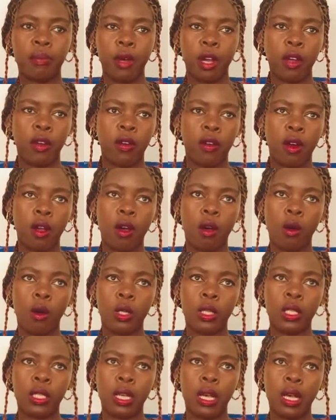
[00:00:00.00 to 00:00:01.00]

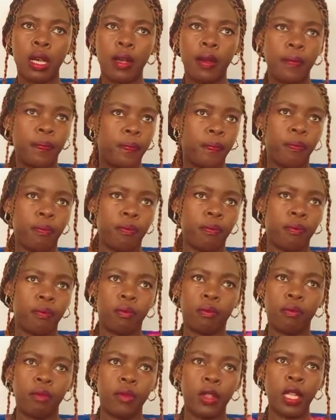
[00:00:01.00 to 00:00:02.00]
background,
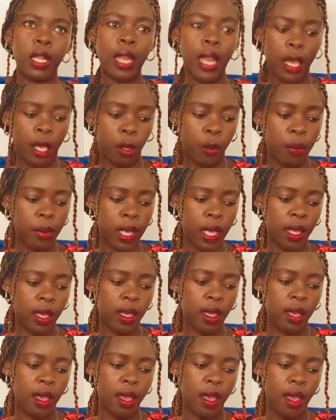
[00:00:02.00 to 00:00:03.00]
like
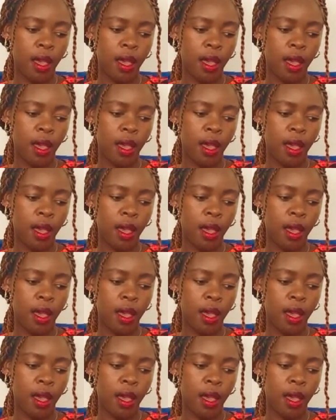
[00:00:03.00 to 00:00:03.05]
me.